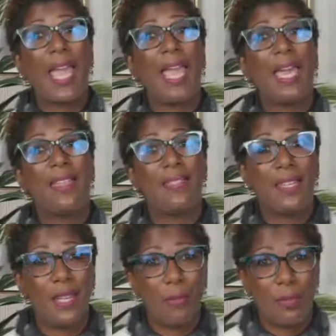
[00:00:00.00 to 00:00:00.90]
and the
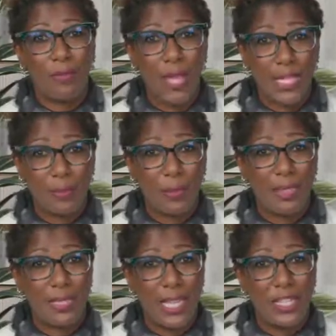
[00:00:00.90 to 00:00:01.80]
number of
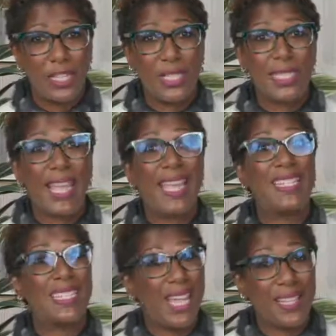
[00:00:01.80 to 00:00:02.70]
hospitalizations
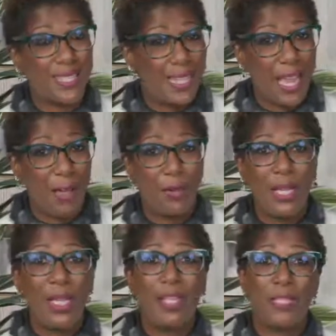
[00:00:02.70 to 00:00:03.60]
and deaths now
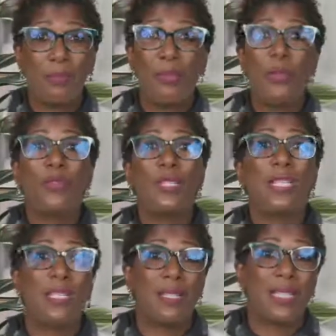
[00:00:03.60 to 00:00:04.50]
is moved into the